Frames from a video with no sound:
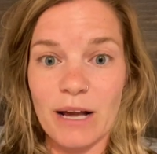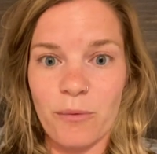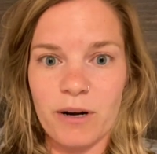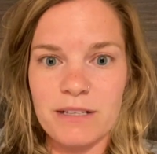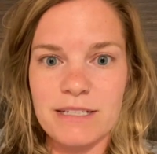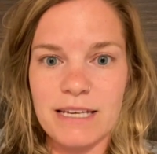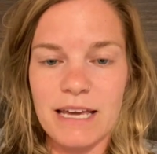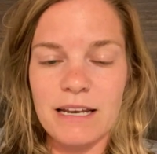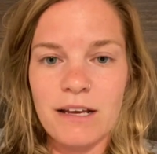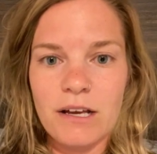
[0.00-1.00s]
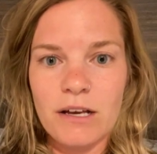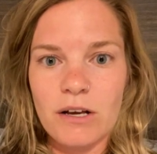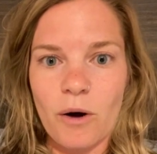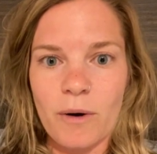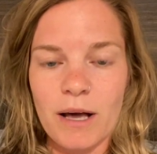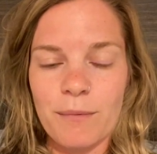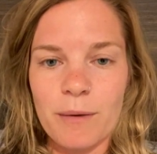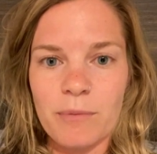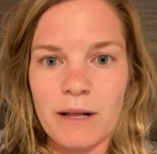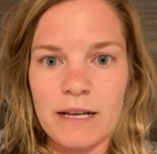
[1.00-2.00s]
I wanted to get going on my
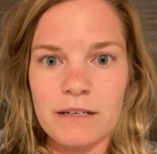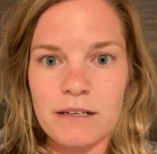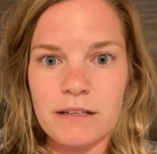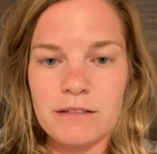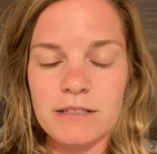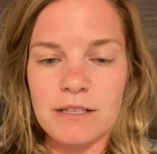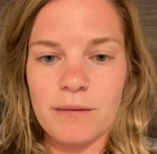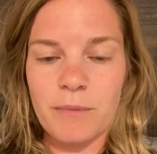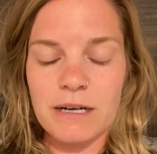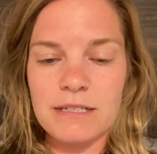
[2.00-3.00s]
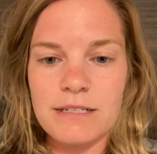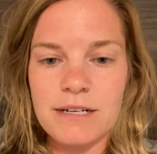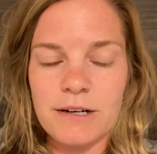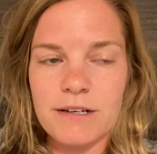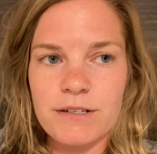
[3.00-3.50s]
plan to see the monastery.